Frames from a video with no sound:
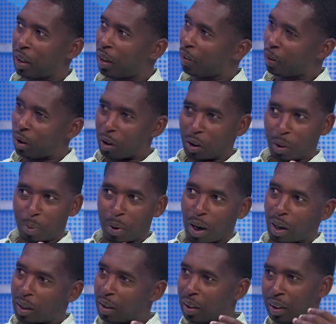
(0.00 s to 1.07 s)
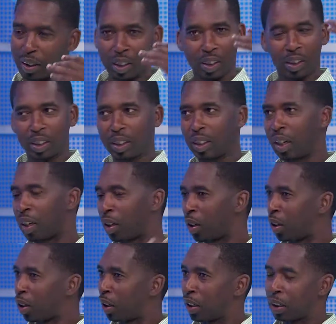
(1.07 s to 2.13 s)
They've heard about it in this
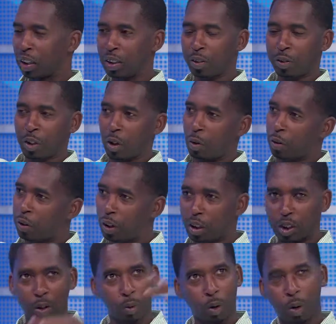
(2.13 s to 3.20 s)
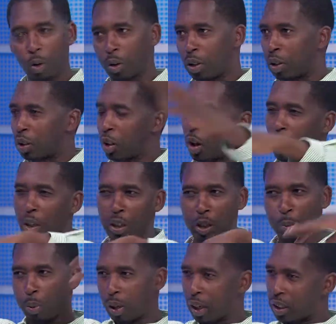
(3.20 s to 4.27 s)
theater and this film festival and it's all these
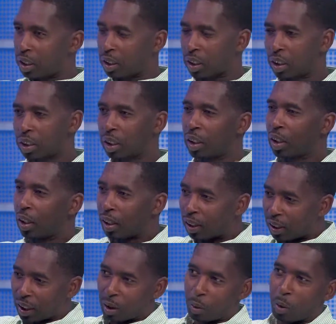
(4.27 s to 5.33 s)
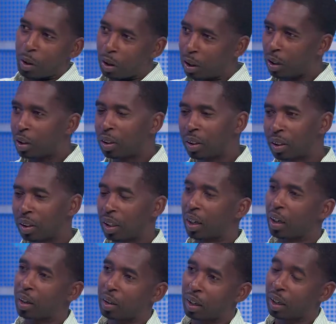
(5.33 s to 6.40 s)
places. They want it
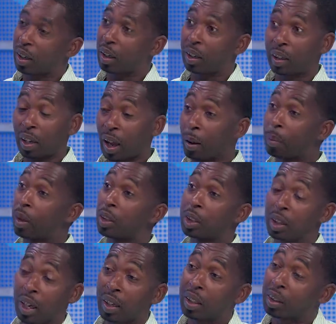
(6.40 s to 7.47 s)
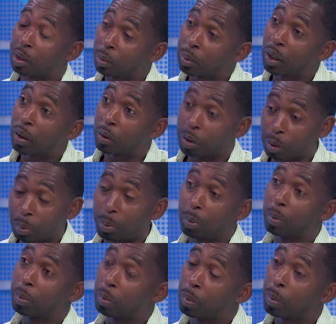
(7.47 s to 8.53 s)
there. And I'm excited to be able to
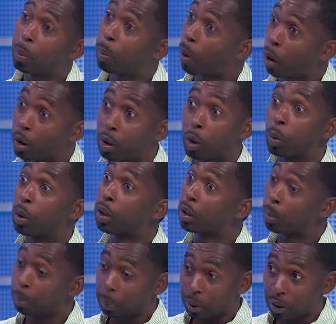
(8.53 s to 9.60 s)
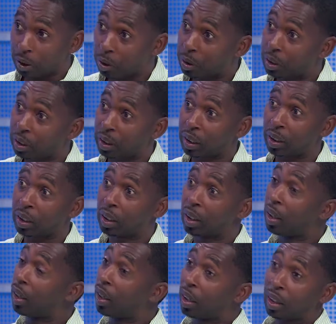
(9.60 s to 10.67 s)
partner with the PUC
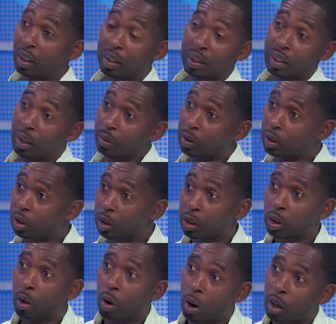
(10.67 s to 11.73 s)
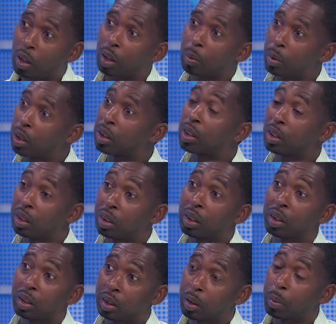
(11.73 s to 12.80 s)
and the San Francisco Art Commission
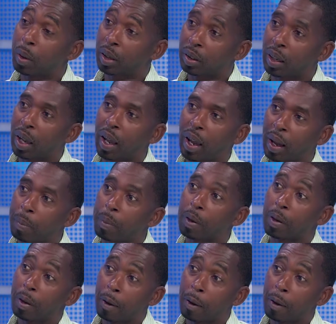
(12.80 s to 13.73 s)
to, to make that happen.